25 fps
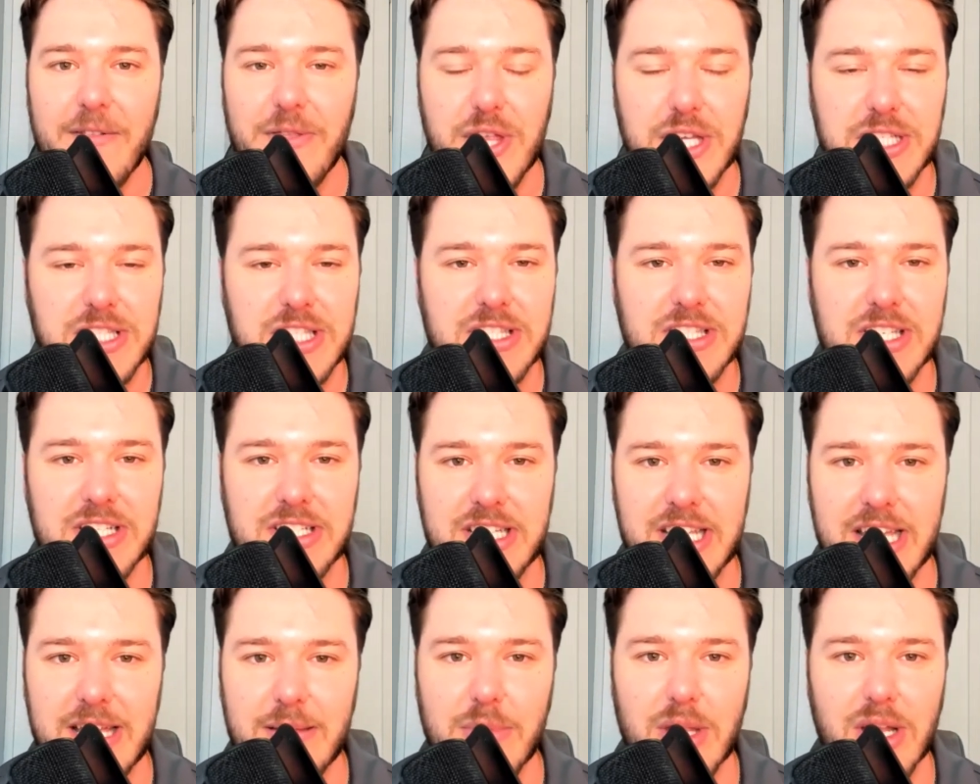This is a
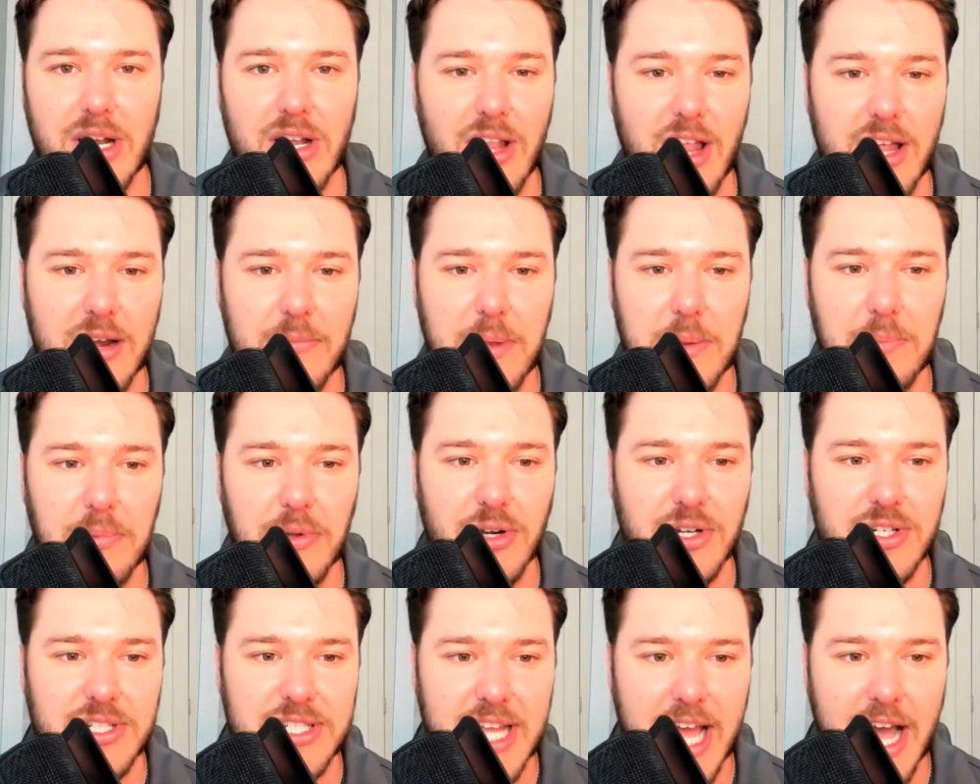team that a lot of people
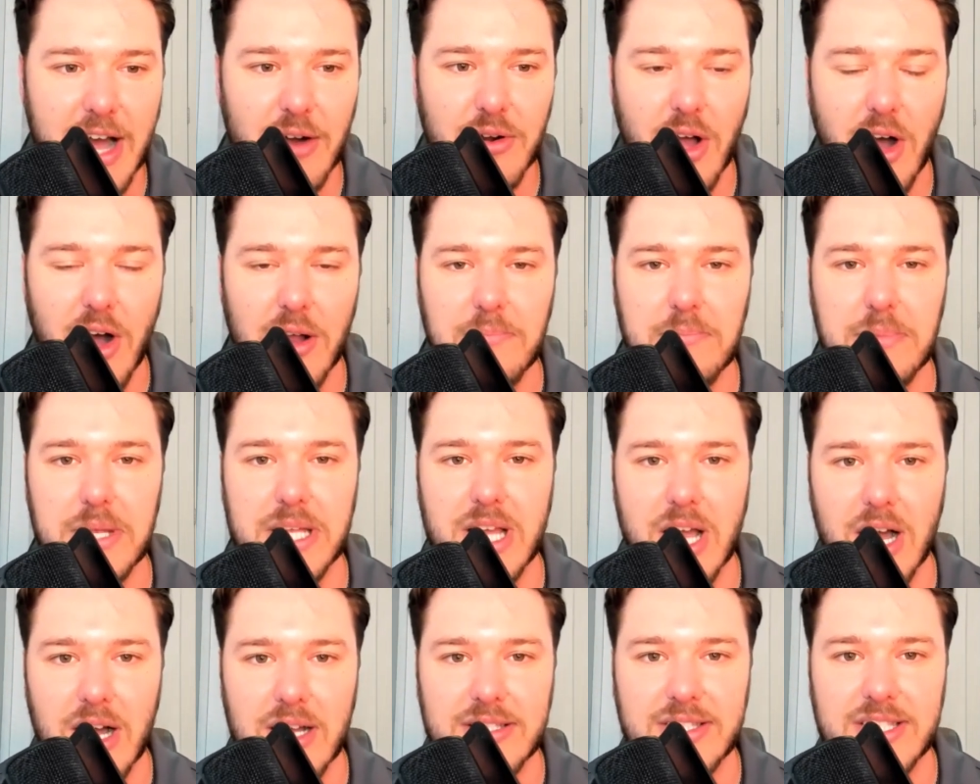are down on
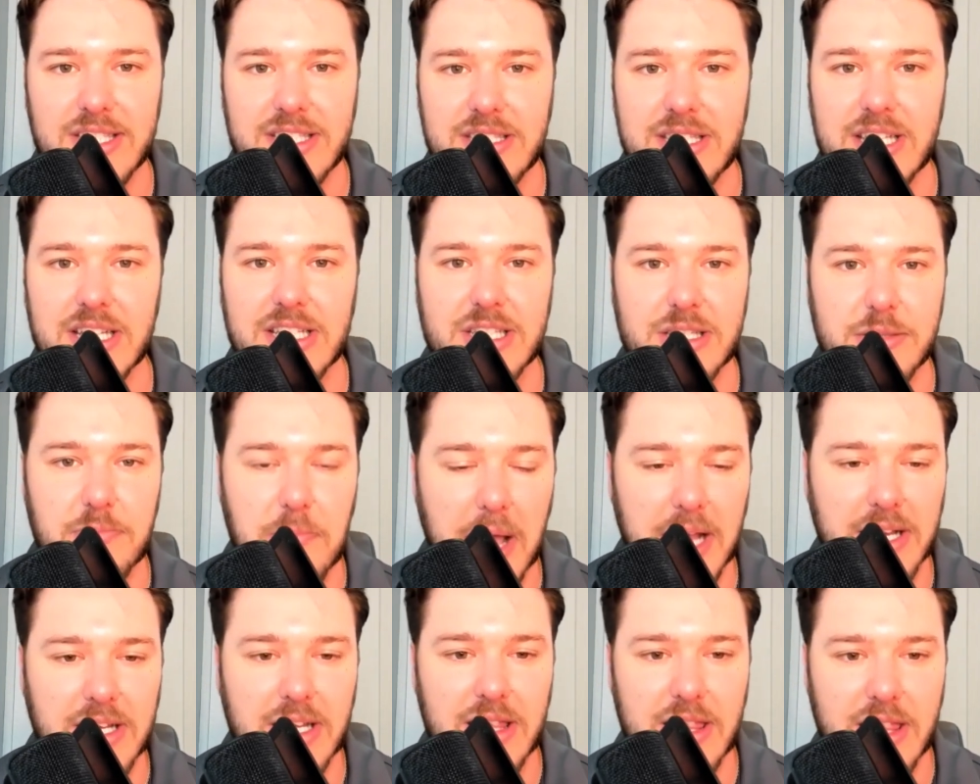because it's
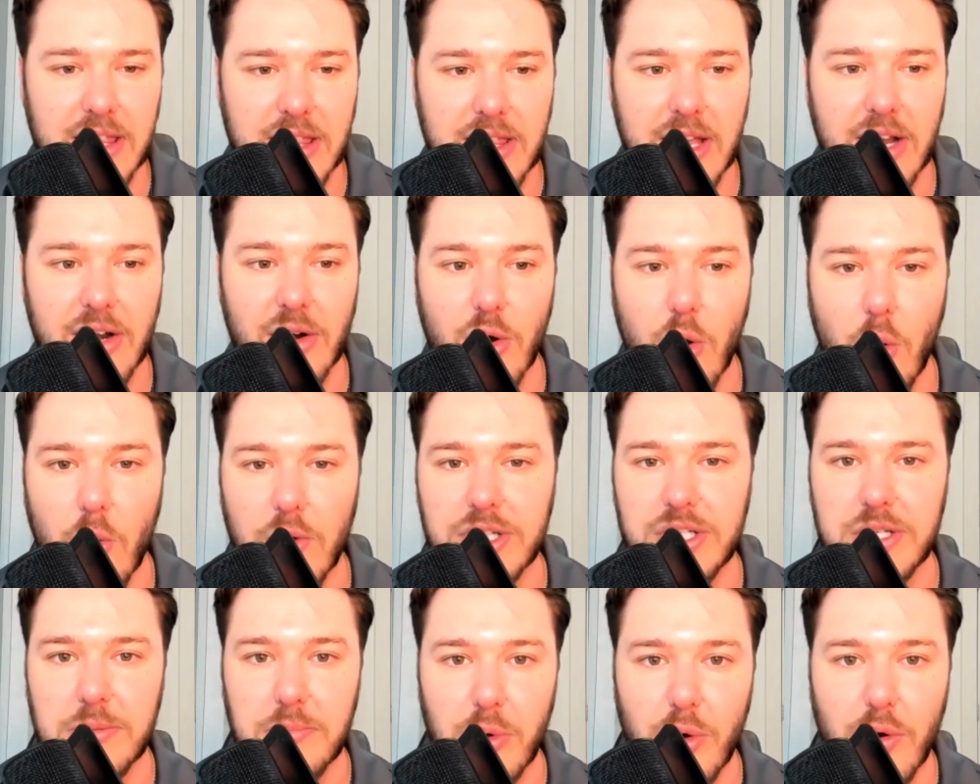expected that they're
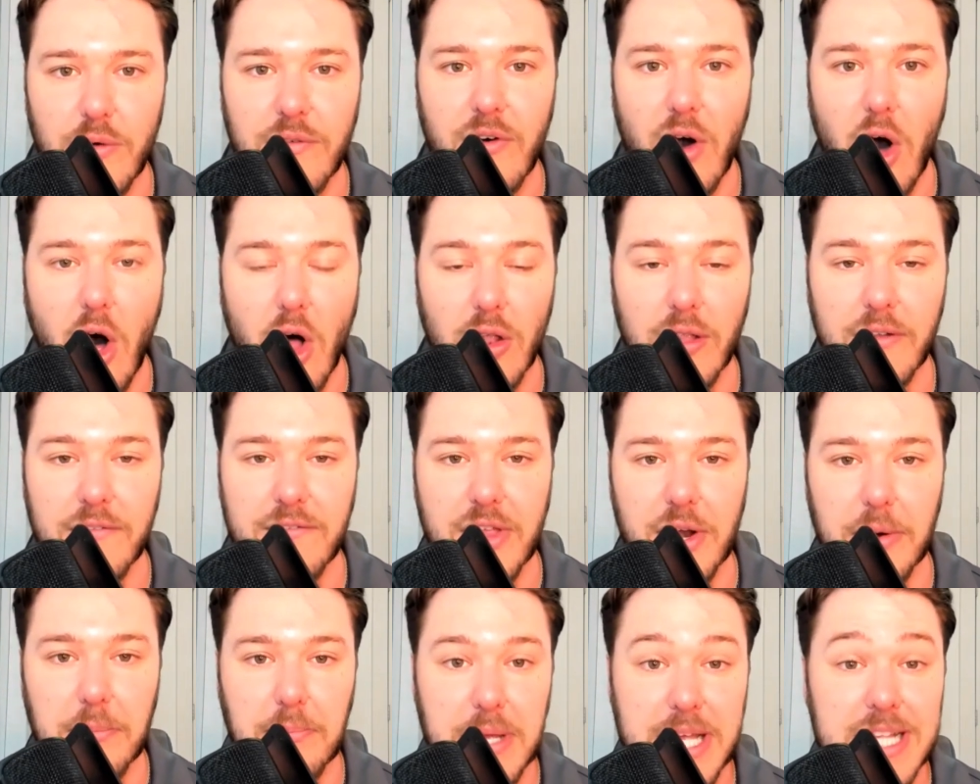going to move all of
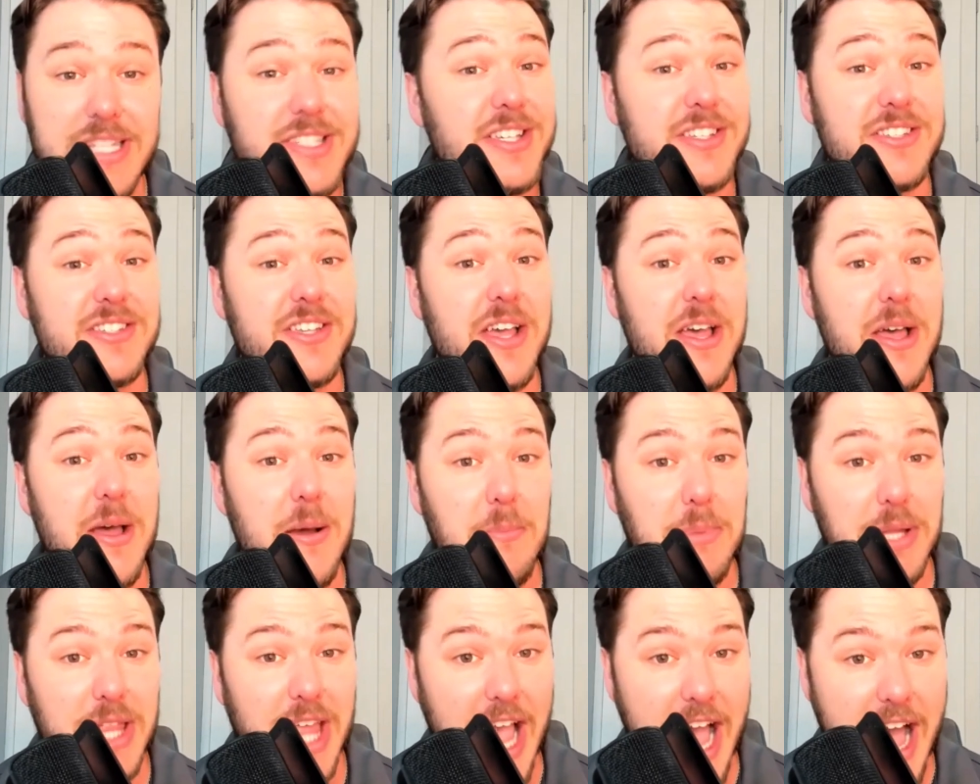their pieces,
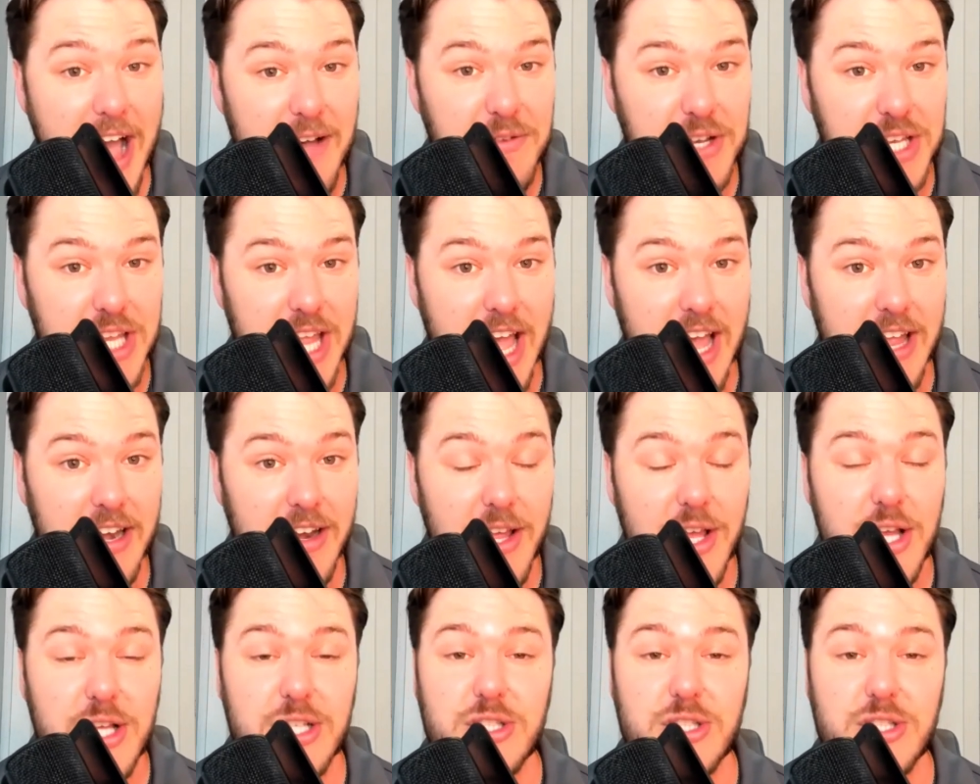but they haven't yet.